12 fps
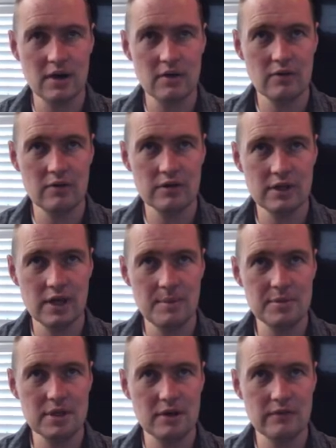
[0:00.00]
Now, the
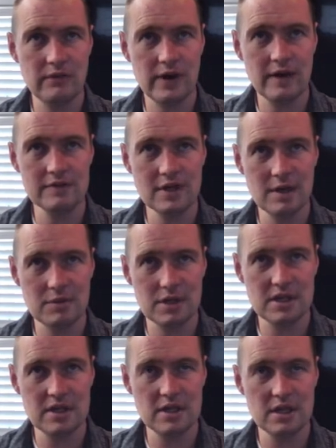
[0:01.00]
opposite of 5
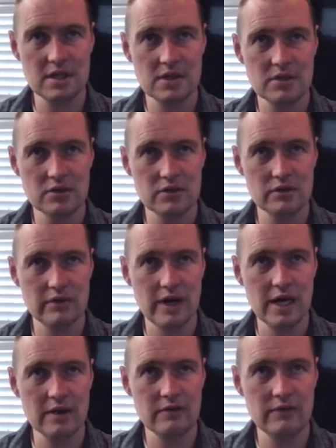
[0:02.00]
times c is to
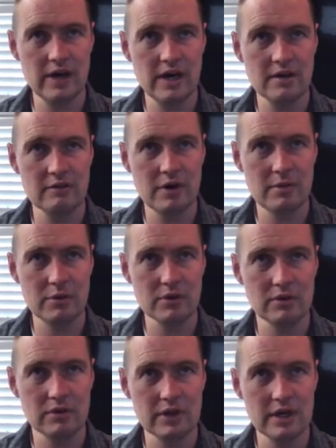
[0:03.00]
divide 5 on
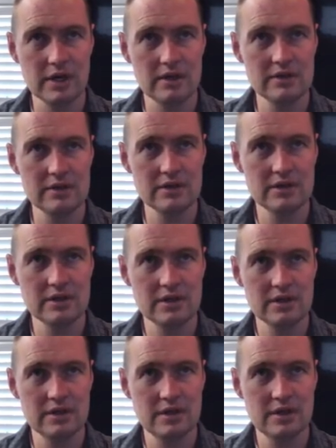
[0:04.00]
both sides.
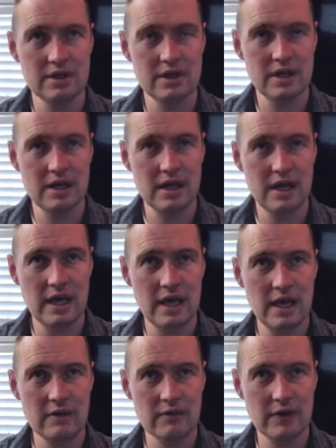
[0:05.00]

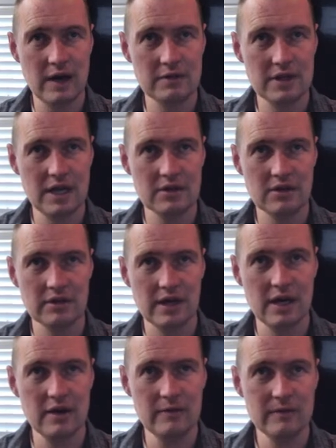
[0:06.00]
And 5's
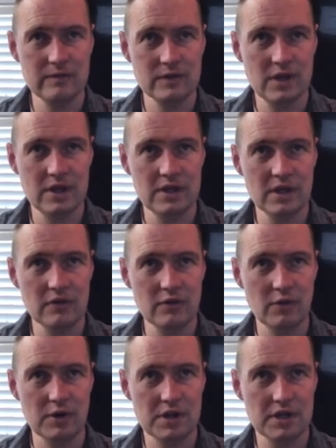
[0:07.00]
cancel out.
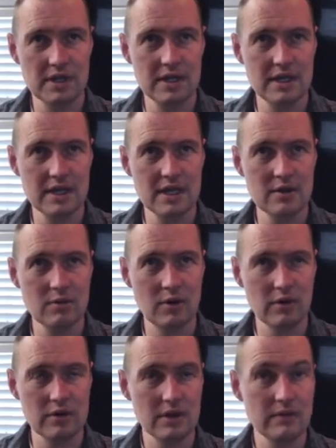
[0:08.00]
Therefore, c
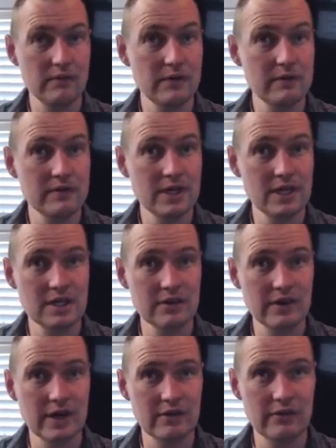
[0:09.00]
equals 15
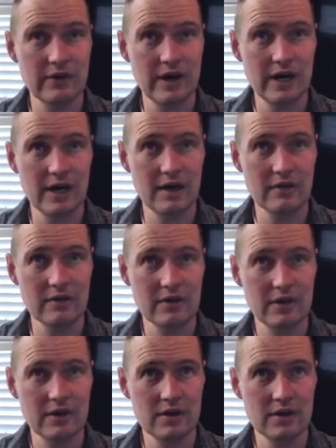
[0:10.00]
divided 5
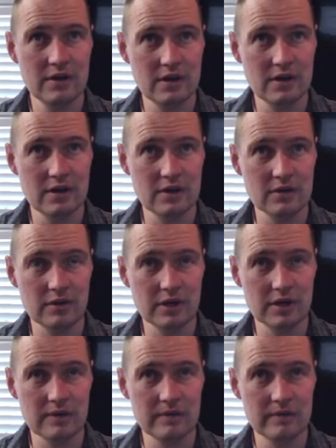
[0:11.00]
is
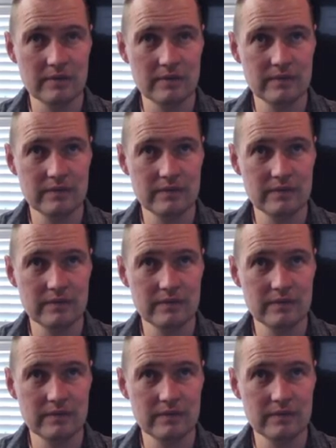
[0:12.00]
3.